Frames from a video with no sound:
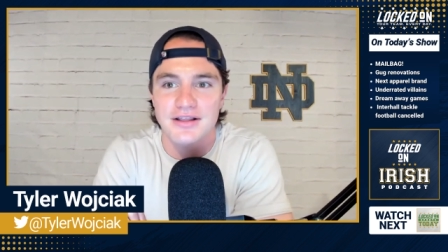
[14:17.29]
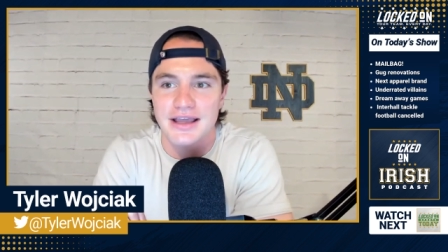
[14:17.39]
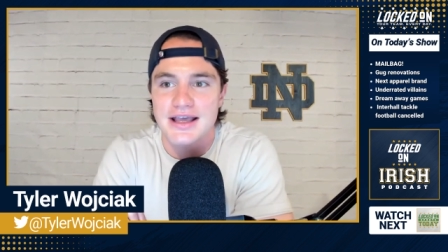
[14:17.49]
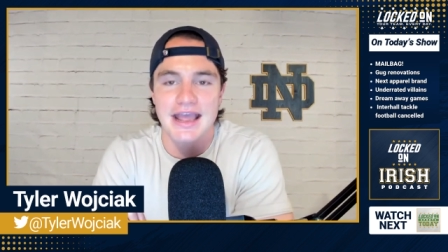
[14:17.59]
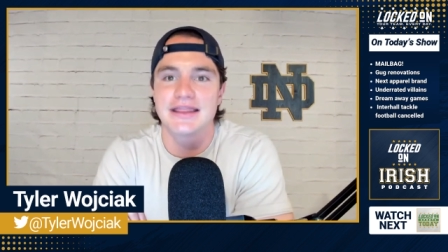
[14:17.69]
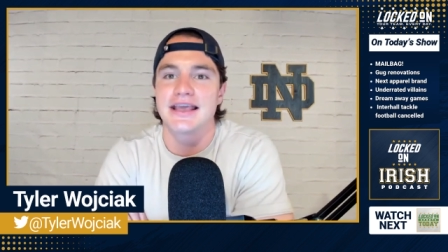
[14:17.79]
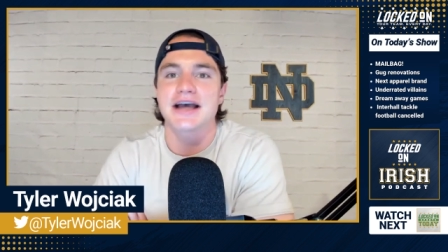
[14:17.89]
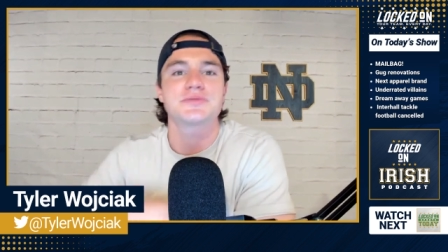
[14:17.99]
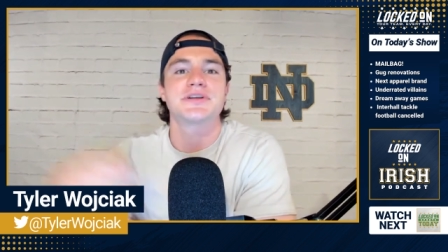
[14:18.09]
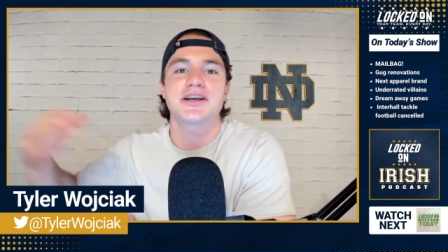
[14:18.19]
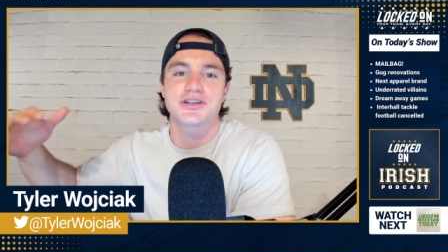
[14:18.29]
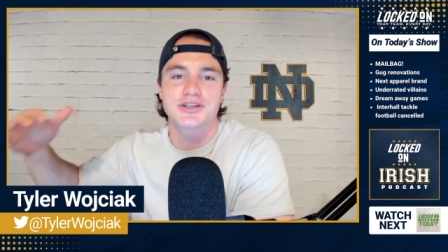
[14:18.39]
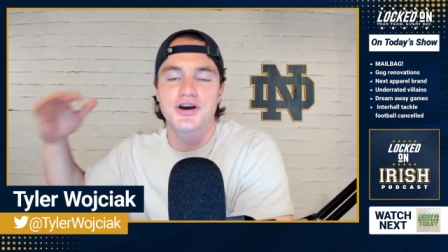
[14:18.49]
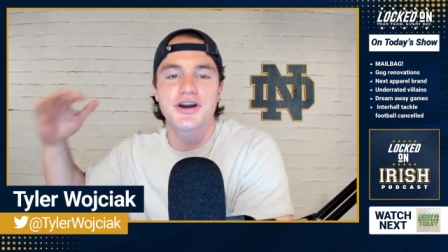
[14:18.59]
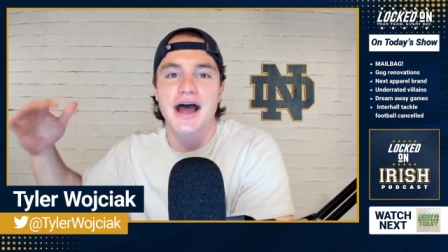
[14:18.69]
Like, the expectations
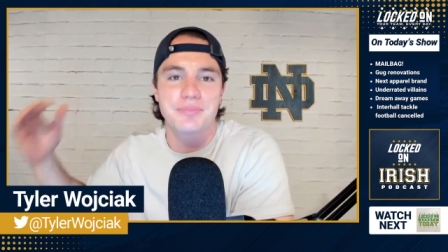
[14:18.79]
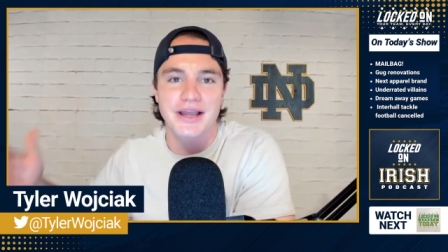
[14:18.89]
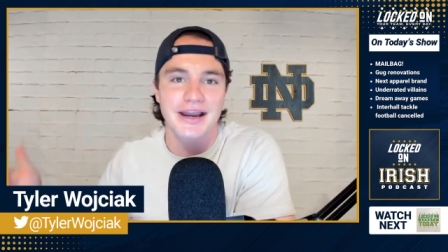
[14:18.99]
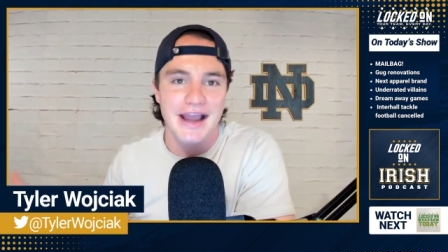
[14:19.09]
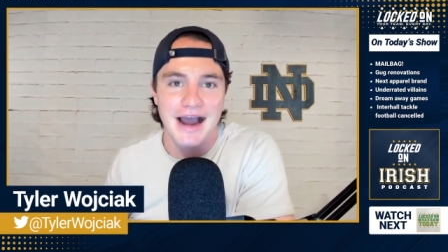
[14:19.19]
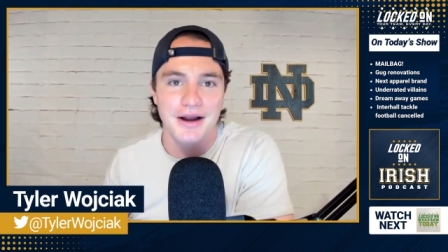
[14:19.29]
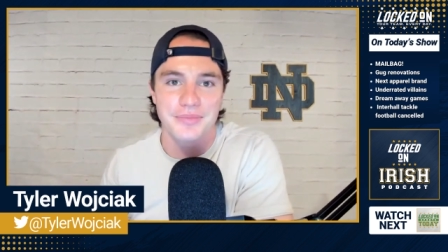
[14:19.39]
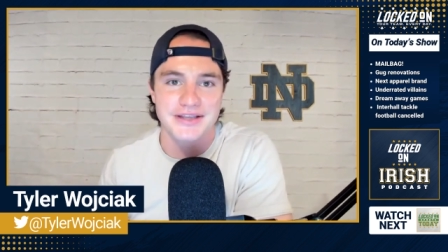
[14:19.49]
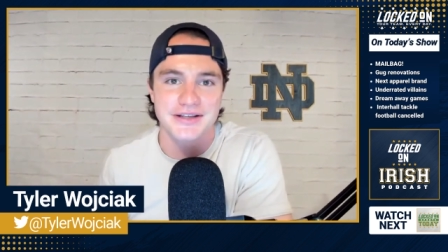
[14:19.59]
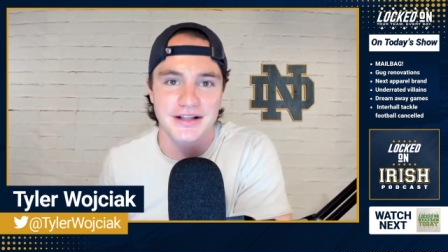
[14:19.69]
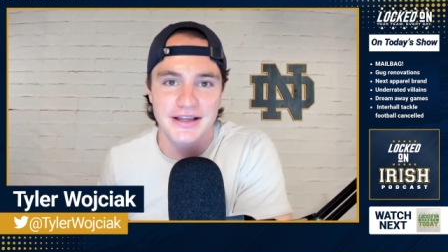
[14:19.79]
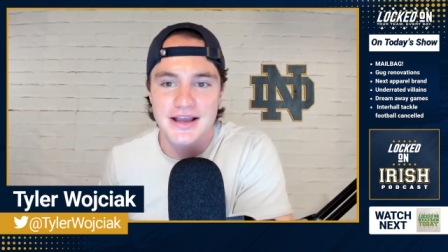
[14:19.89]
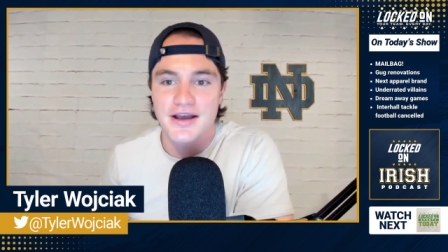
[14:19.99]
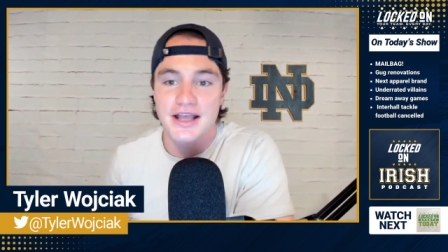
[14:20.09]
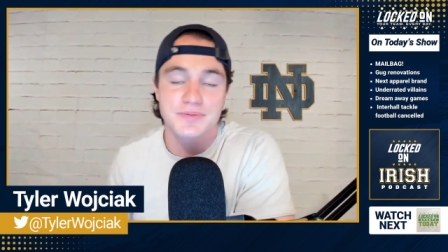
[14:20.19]
could not be any higher, basically,
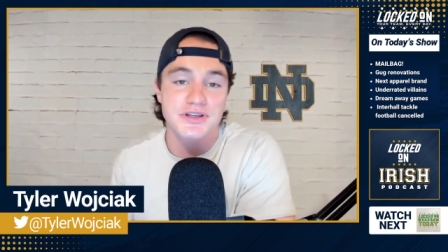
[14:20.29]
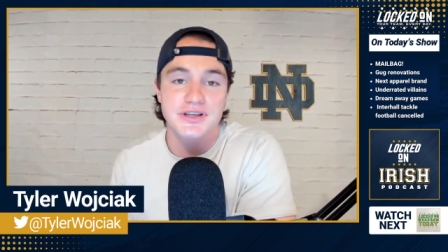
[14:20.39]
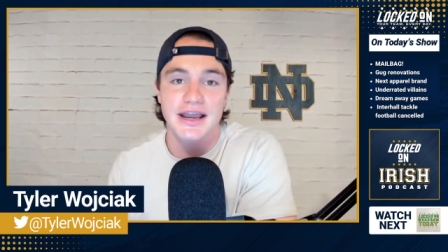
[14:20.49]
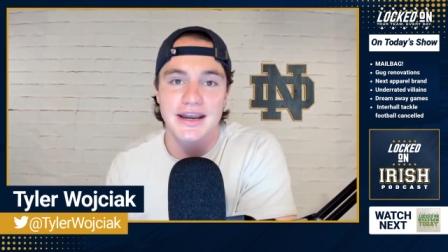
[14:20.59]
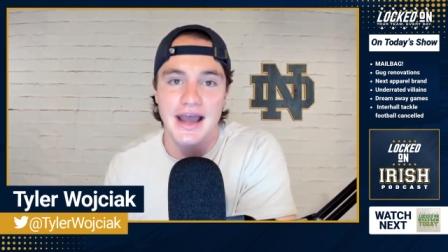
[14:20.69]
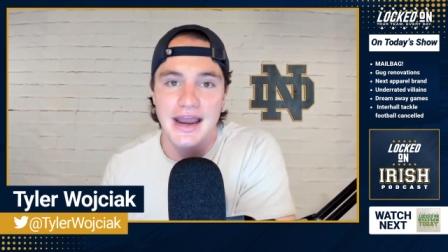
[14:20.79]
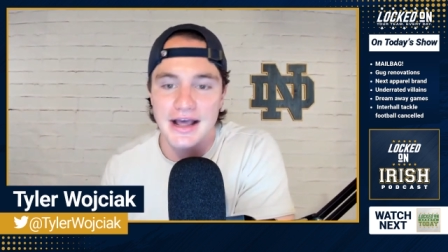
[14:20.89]
especially at night.